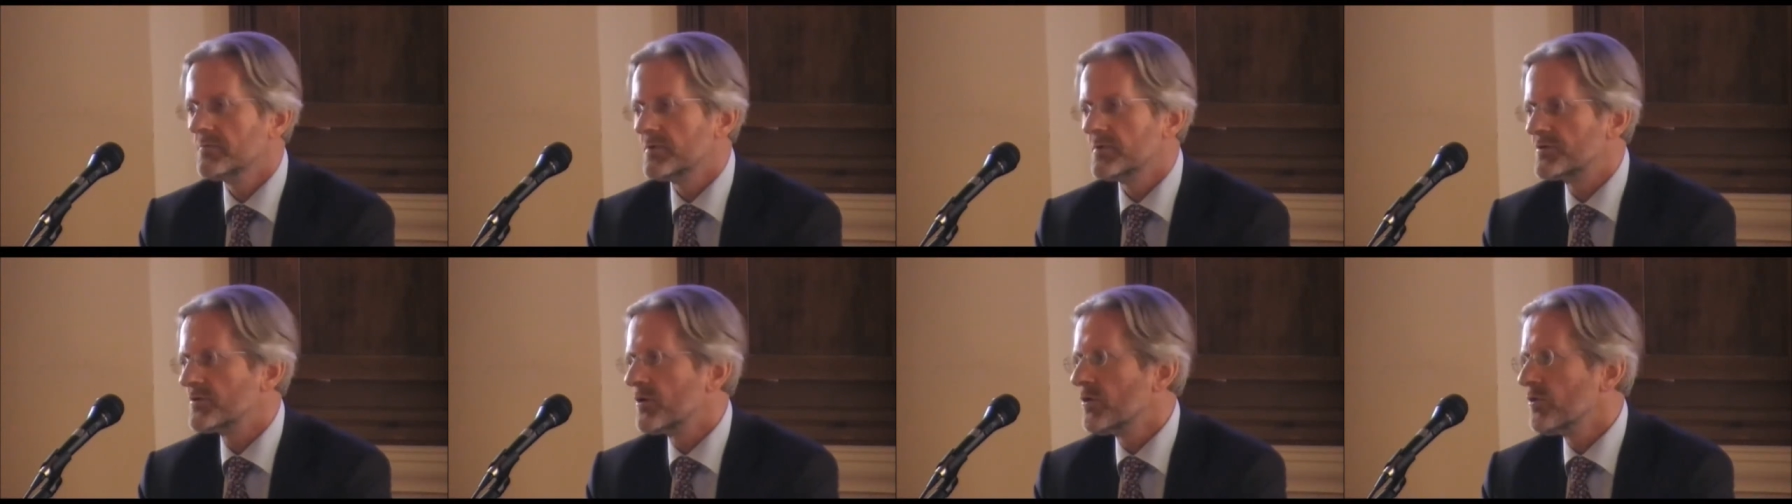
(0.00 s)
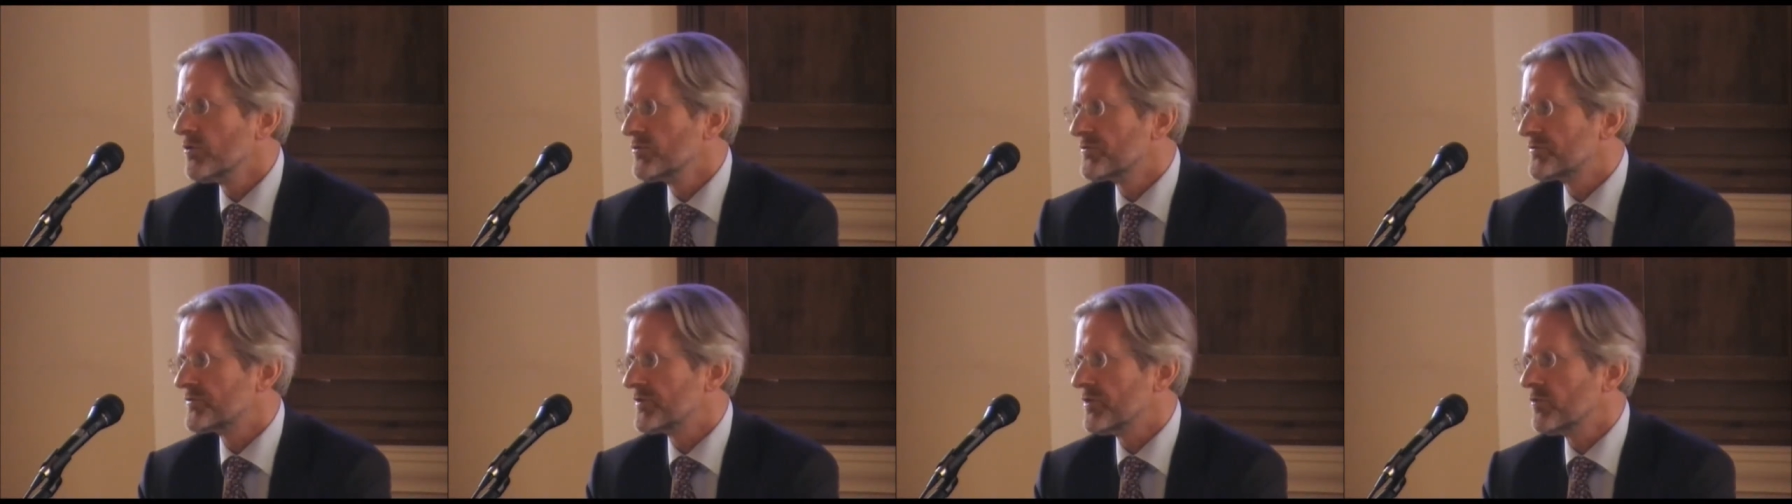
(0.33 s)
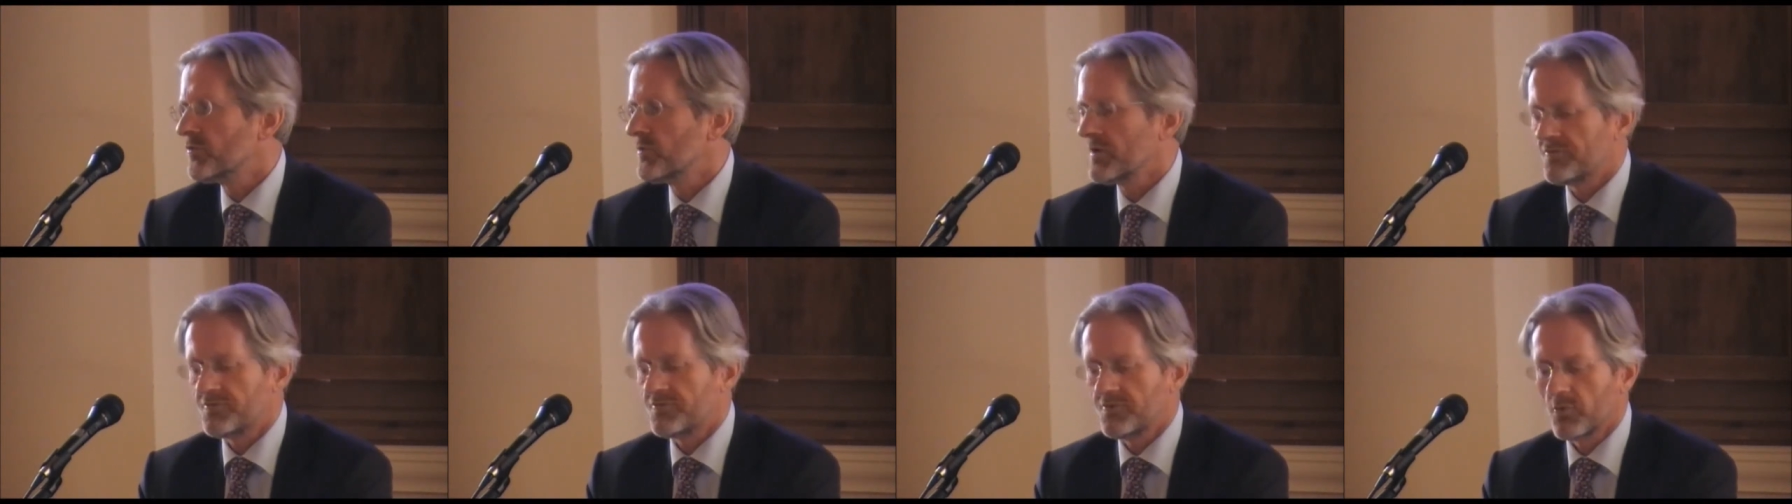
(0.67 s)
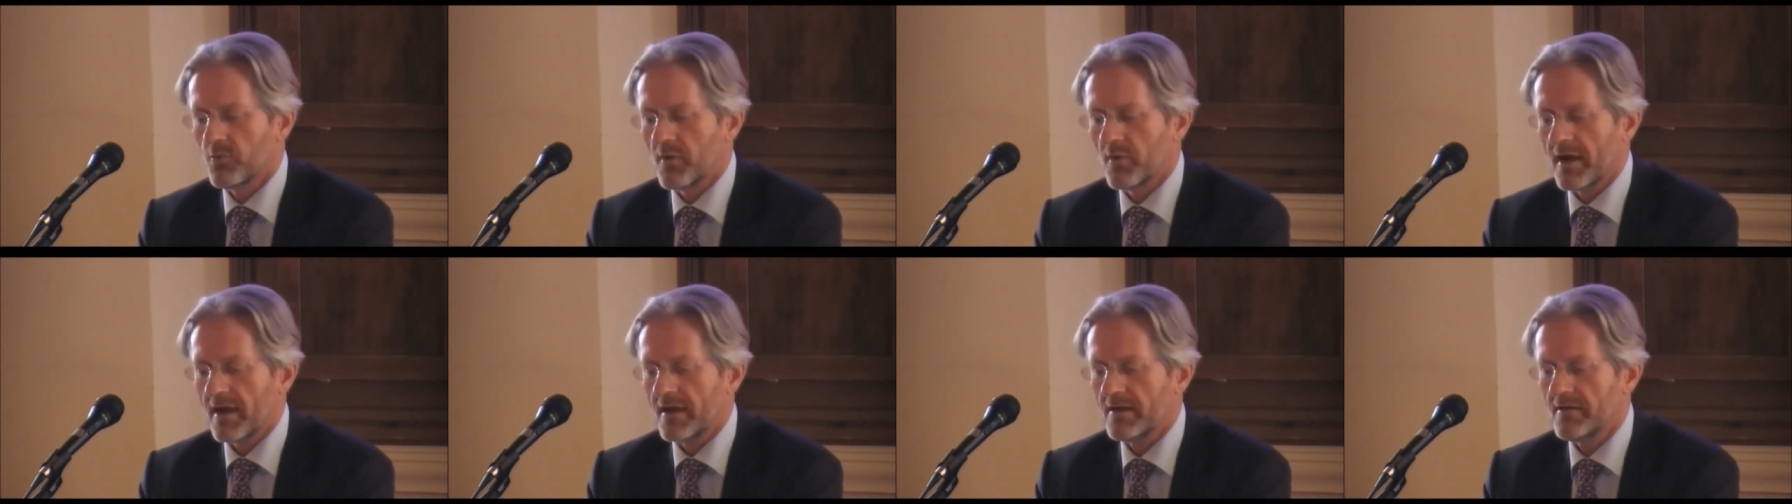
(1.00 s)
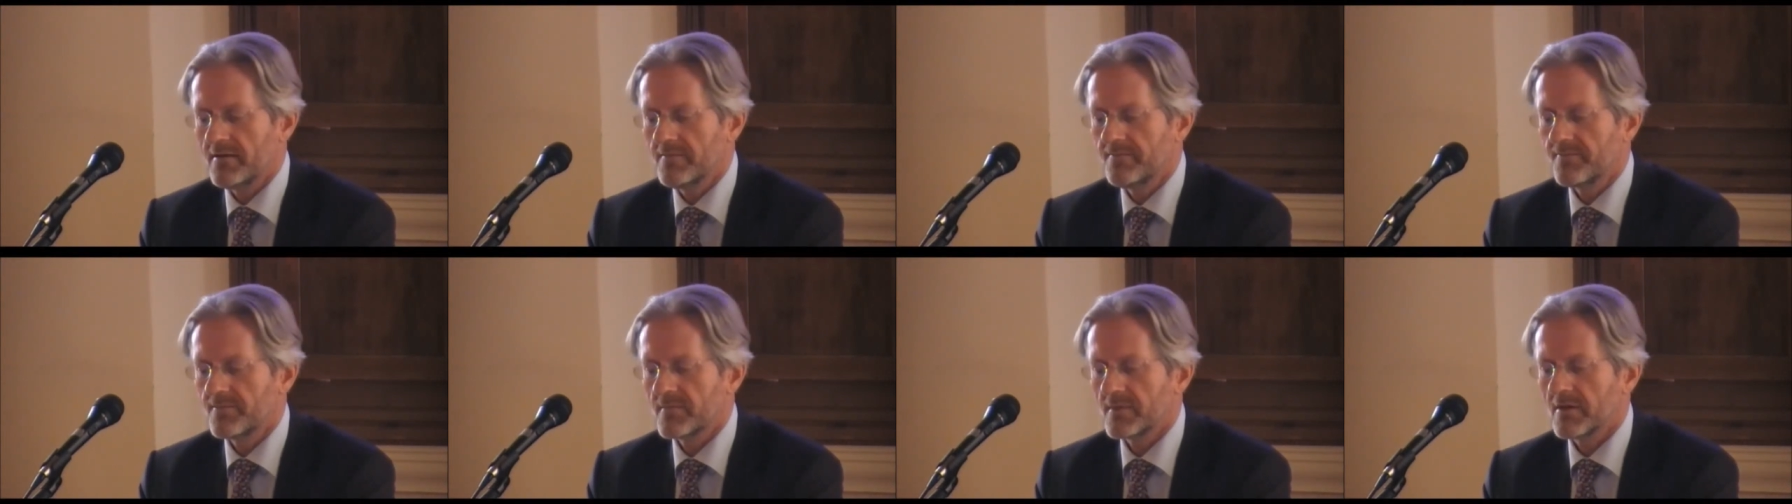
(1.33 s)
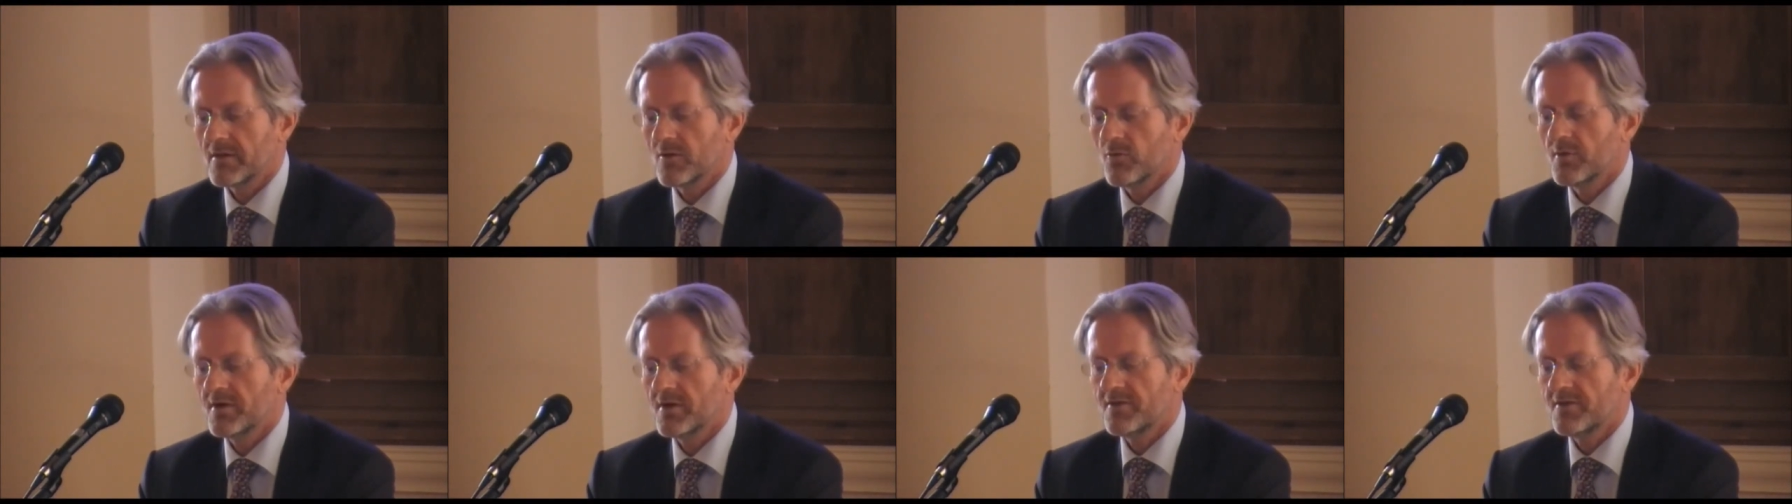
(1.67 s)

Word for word: but also with the way in